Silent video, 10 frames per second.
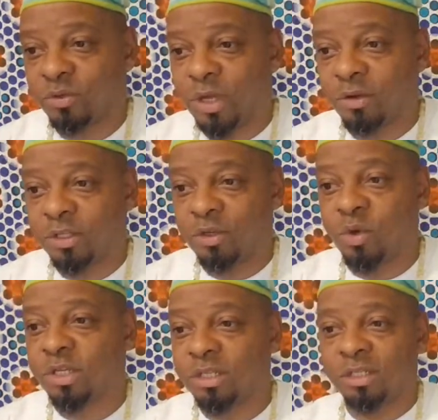So I don't see
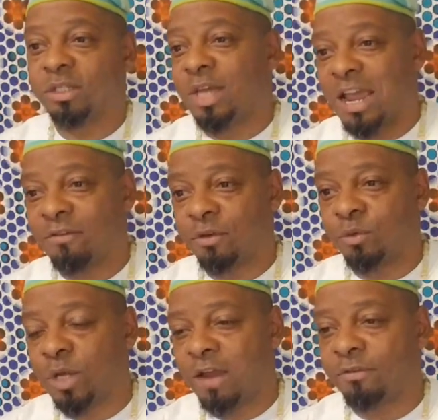questions until after
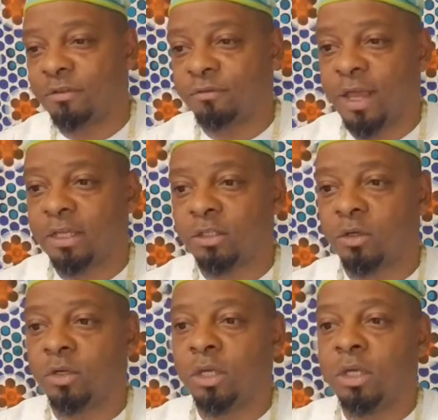the fact.
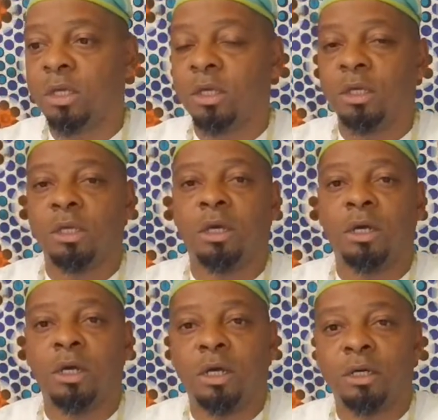So
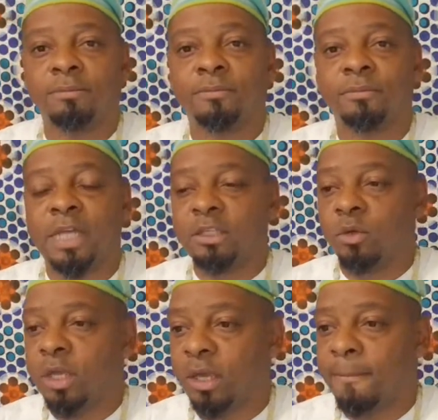that's
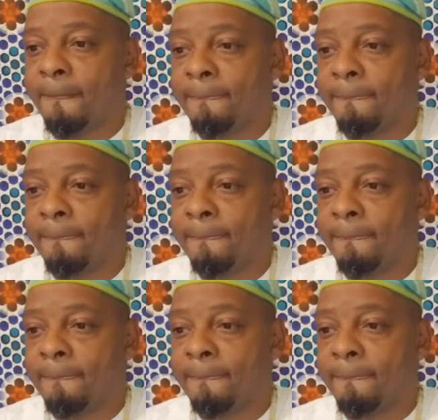okay.